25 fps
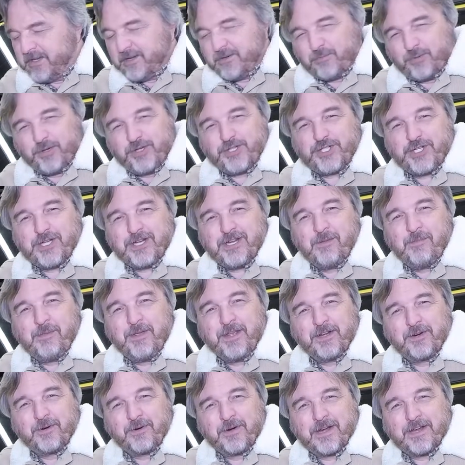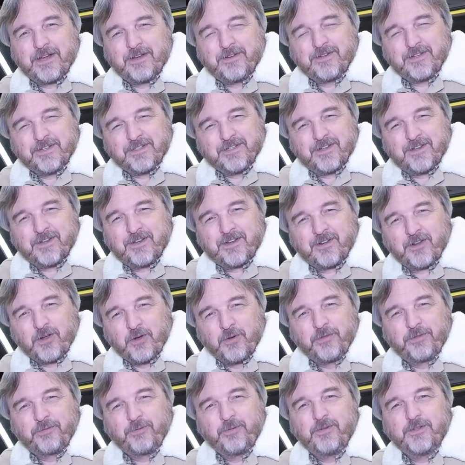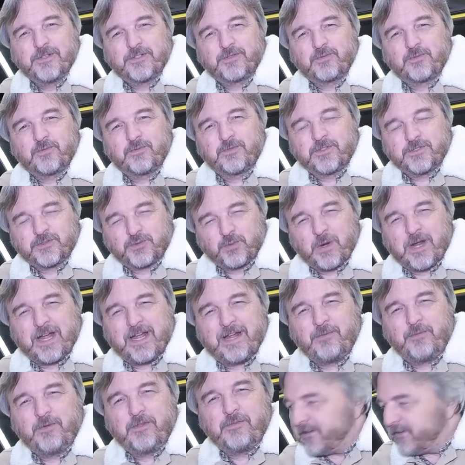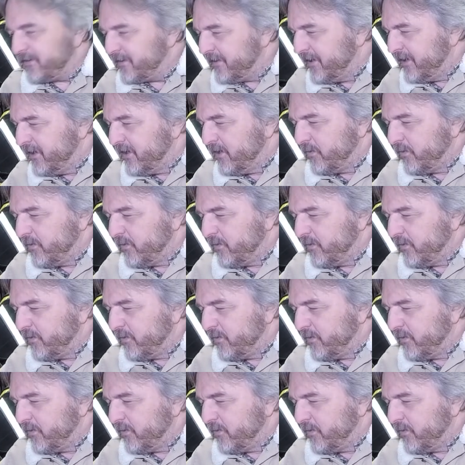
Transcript: Appreciate you being around and going through this ride with me.